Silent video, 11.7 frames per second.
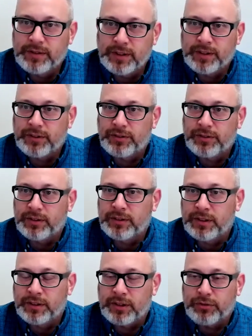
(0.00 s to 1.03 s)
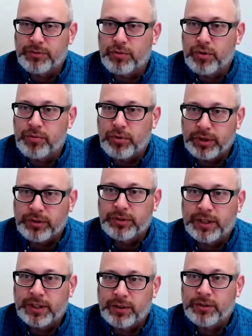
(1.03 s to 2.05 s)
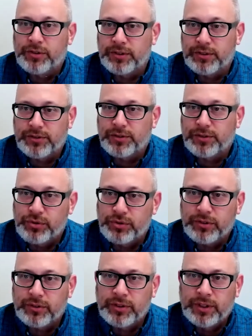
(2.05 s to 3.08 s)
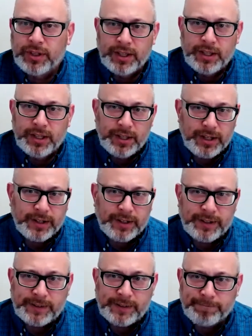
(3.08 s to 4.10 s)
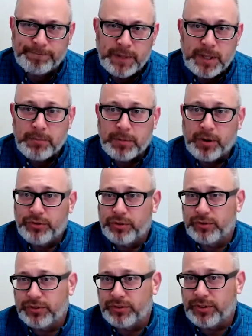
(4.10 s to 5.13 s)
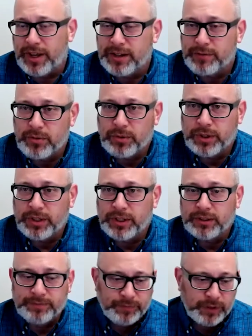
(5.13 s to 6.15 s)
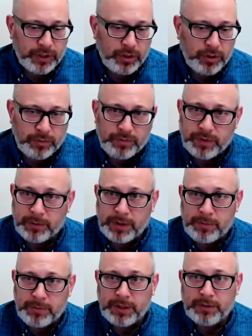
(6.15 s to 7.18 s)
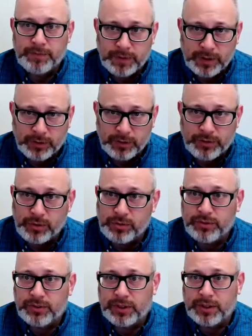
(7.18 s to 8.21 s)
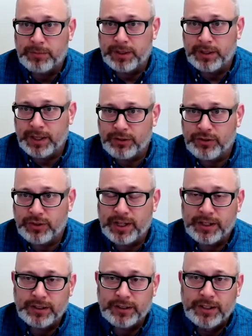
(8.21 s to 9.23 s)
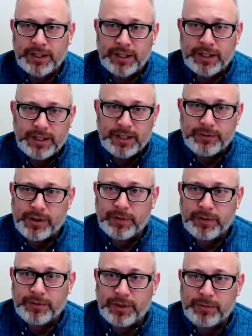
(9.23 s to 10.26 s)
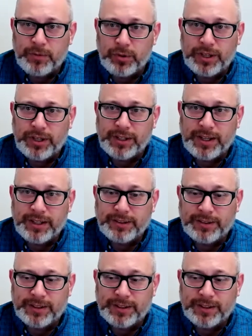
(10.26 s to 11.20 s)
industrial 4.0 technologies and solutions, but also there's the side of it where, maybe, students can be educated. If I'm looking at